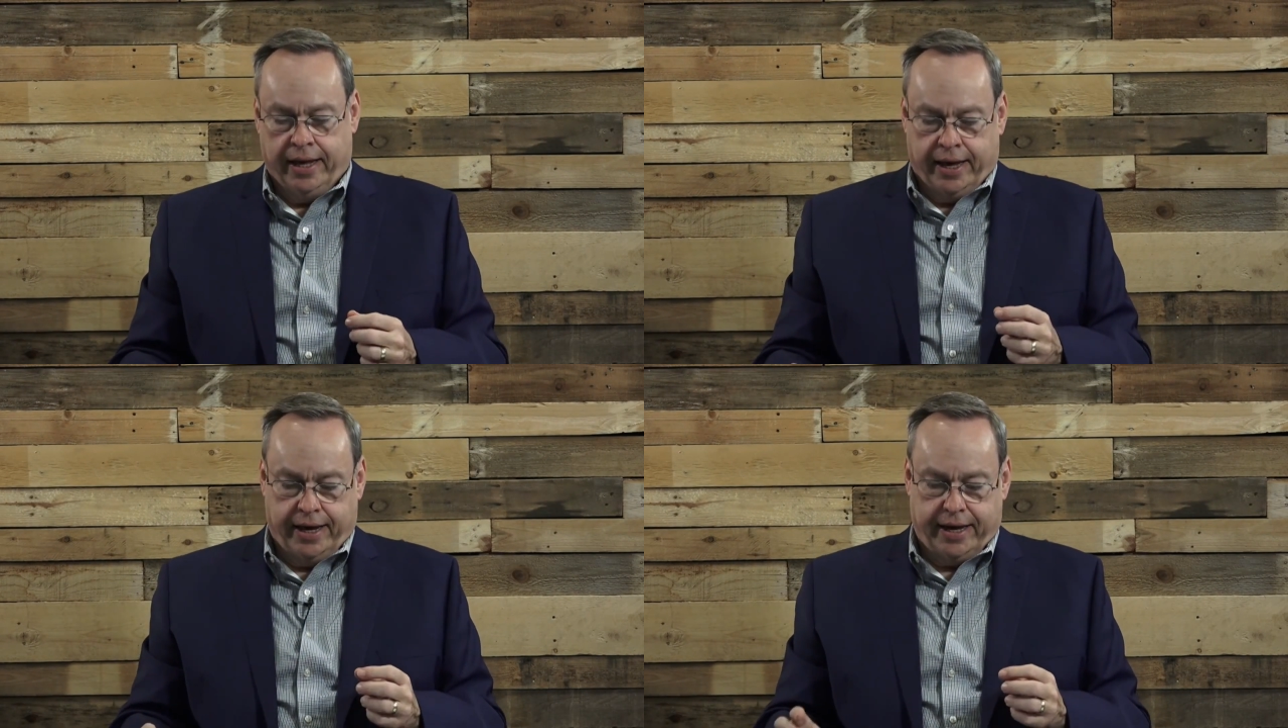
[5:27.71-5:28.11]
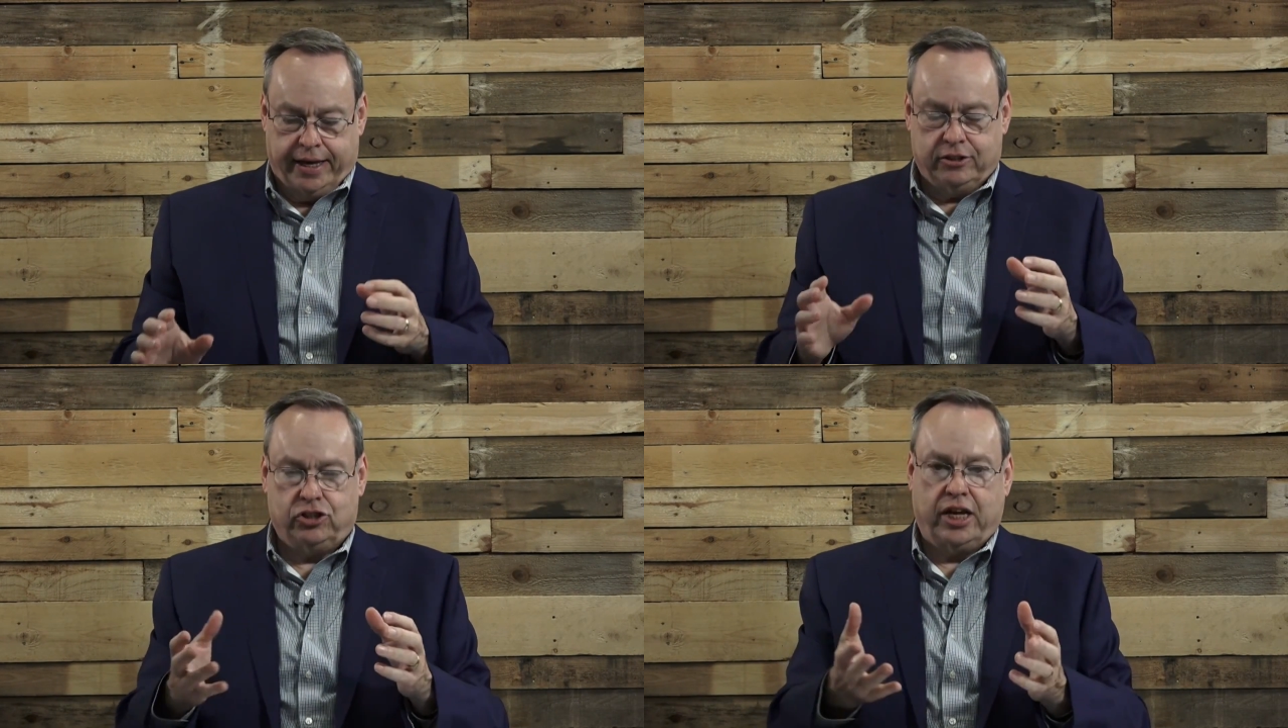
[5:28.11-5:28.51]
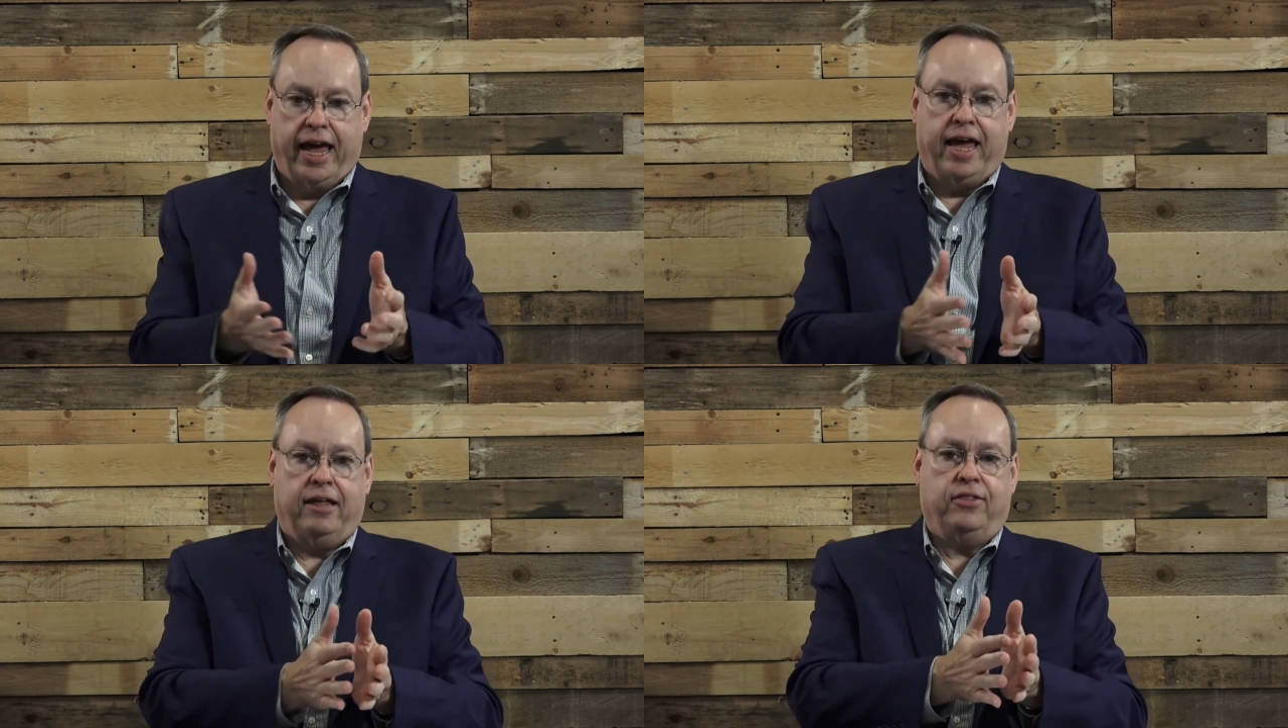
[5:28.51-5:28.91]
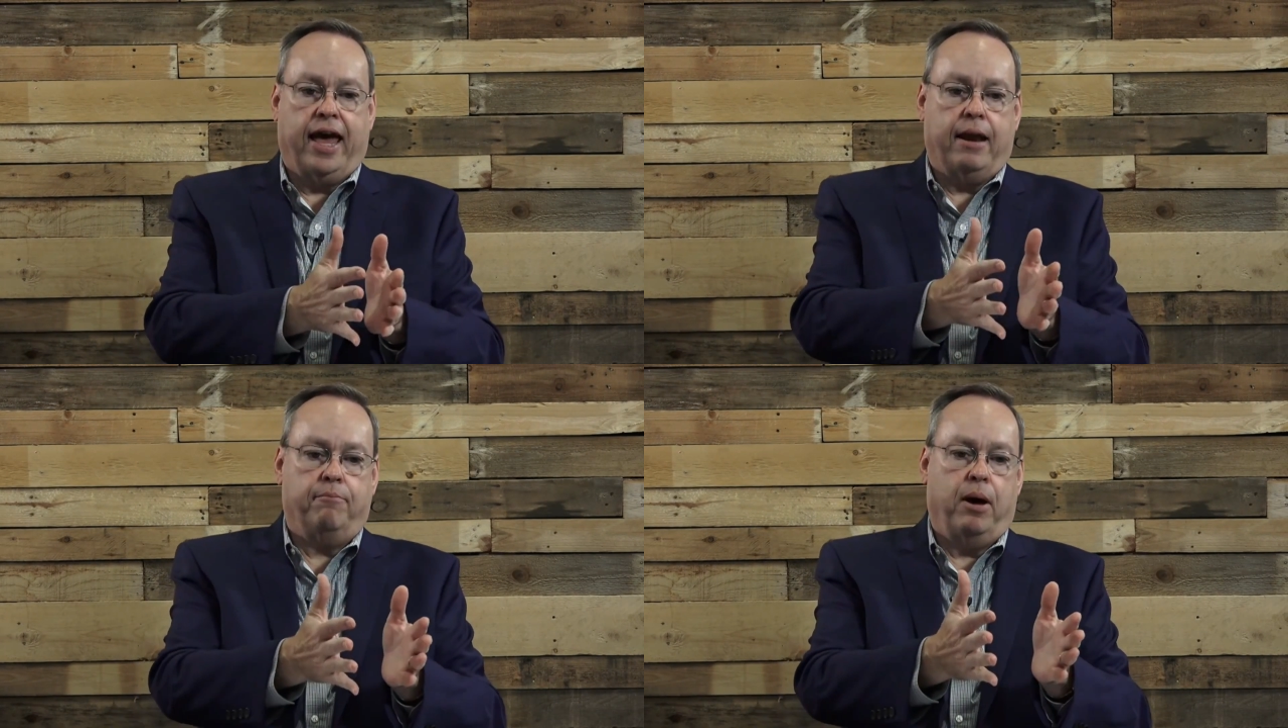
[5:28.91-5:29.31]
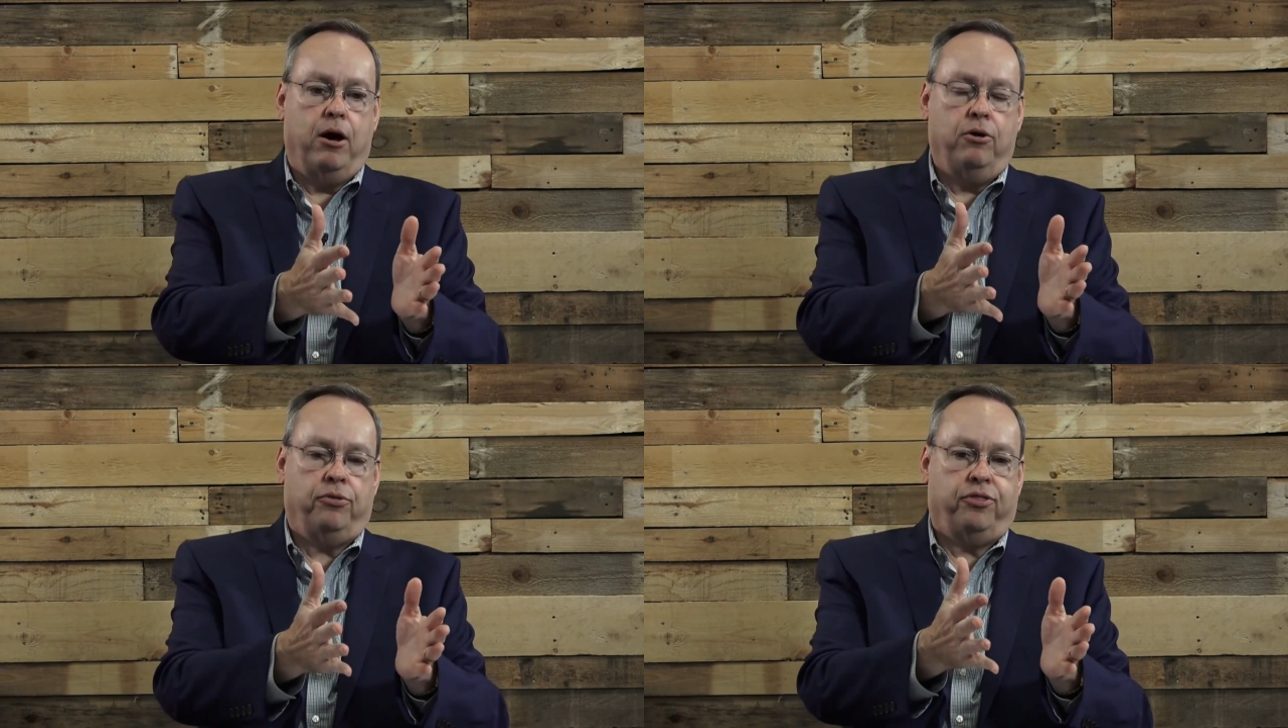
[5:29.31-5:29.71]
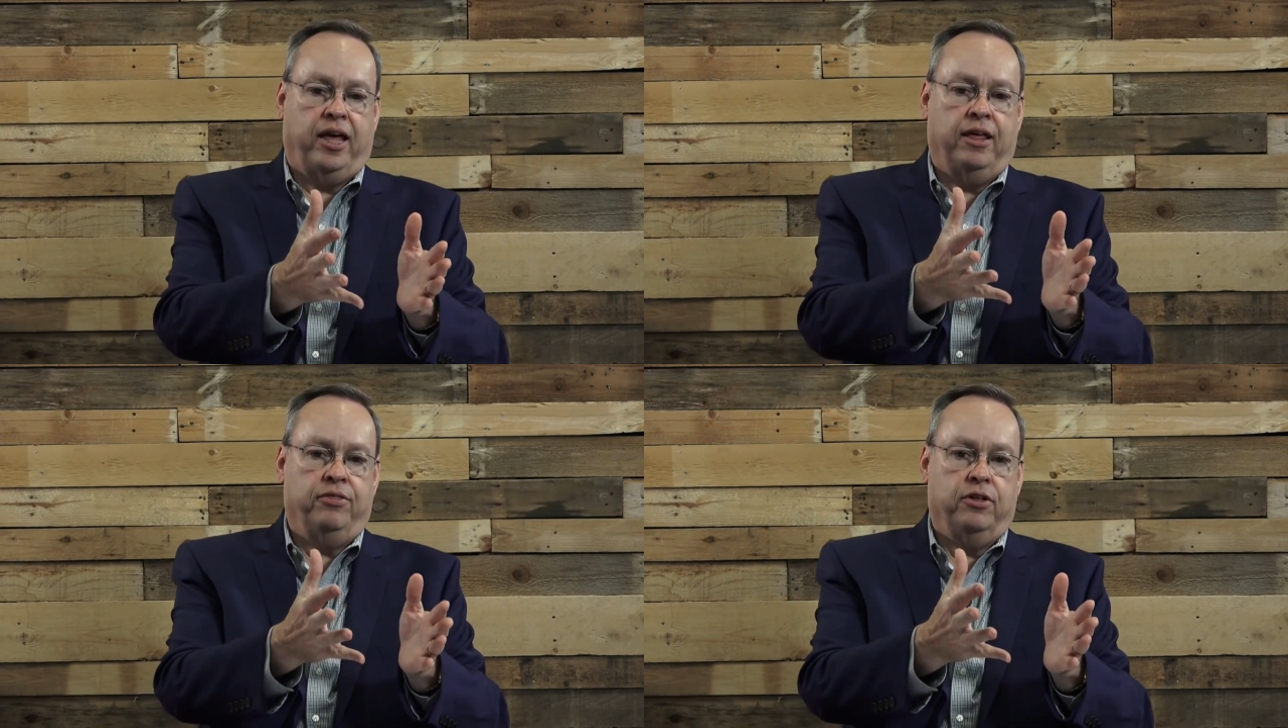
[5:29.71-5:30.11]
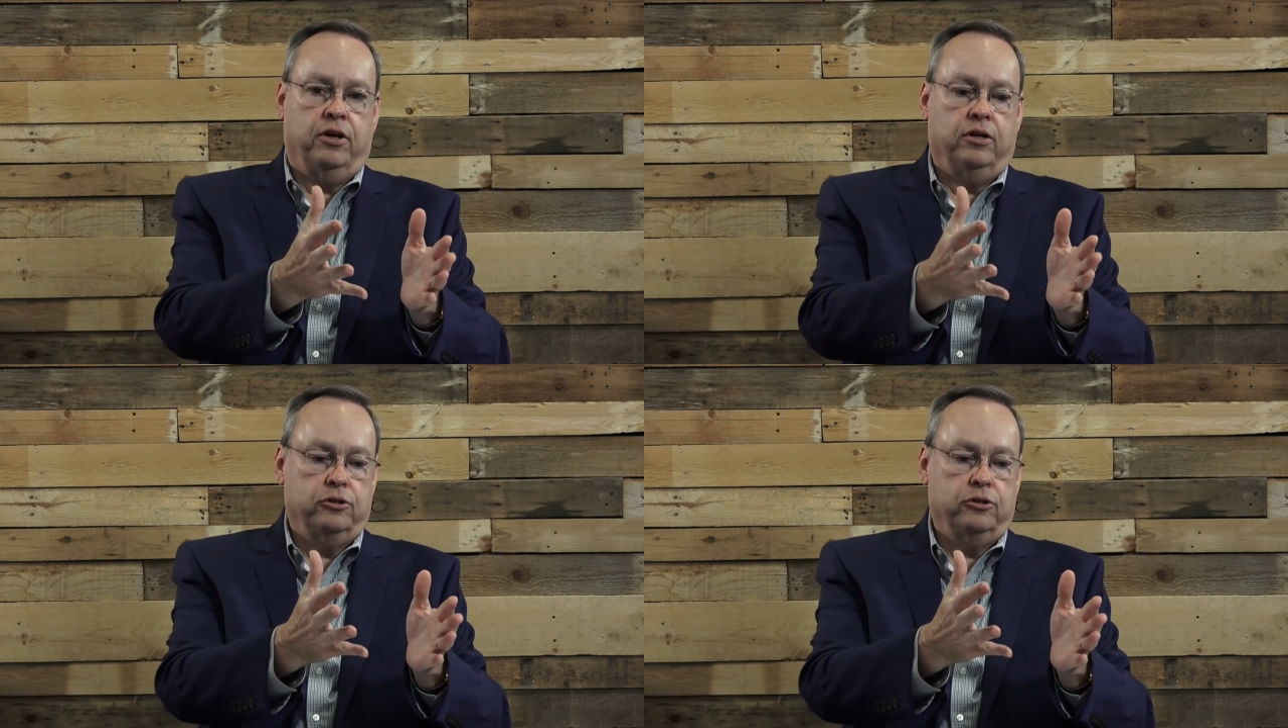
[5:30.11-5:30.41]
He's saying that both in the